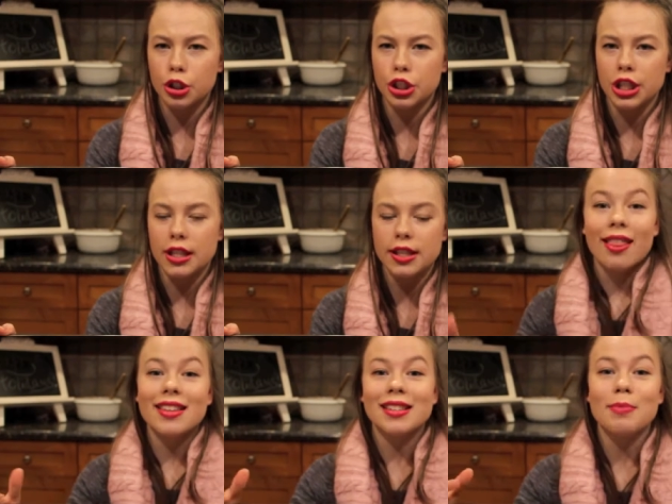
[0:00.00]
per sheet.
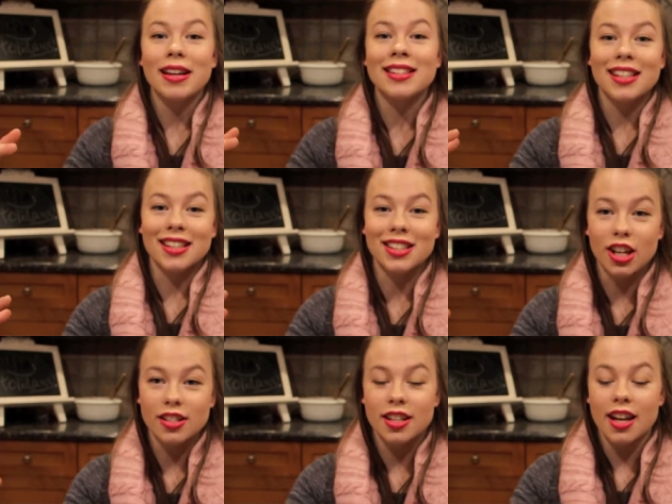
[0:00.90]
This makes six
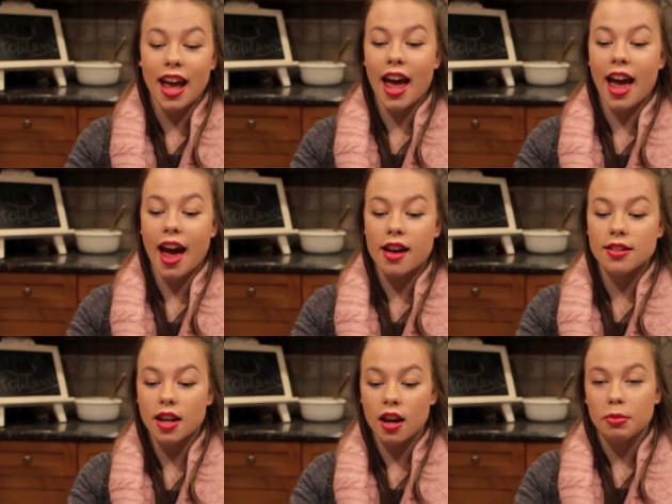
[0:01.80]
dozen
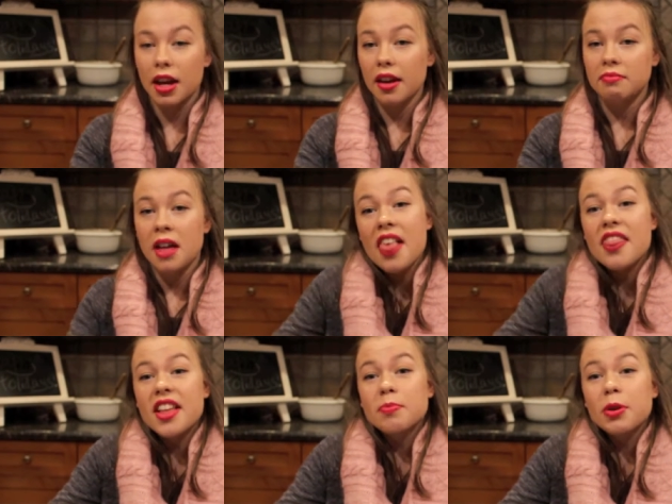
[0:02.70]
and um, yeah
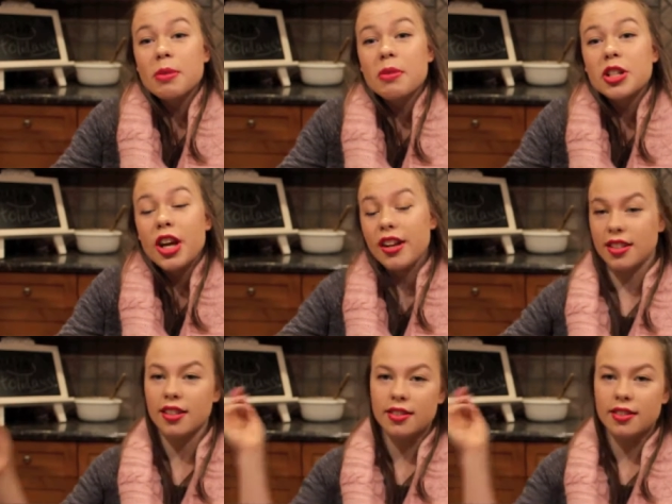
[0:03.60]
that's pretty much it.